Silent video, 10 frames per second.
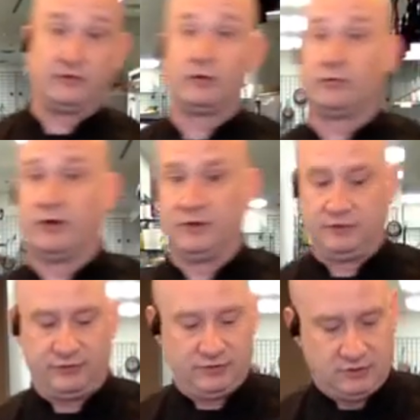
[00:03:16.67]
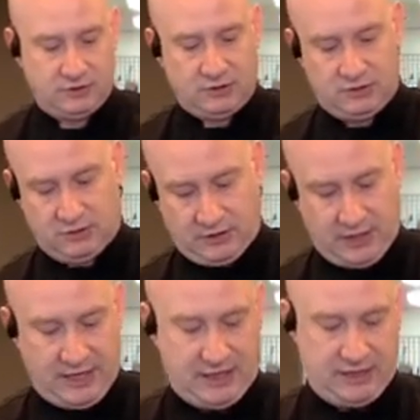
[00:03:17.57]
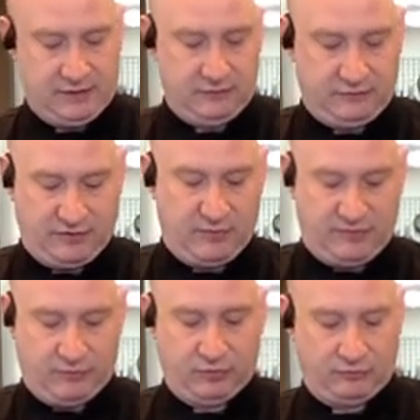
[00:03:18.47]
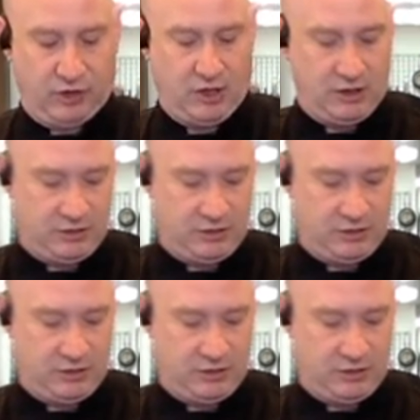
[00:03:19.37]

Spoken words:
are grilled, and some of them are raw.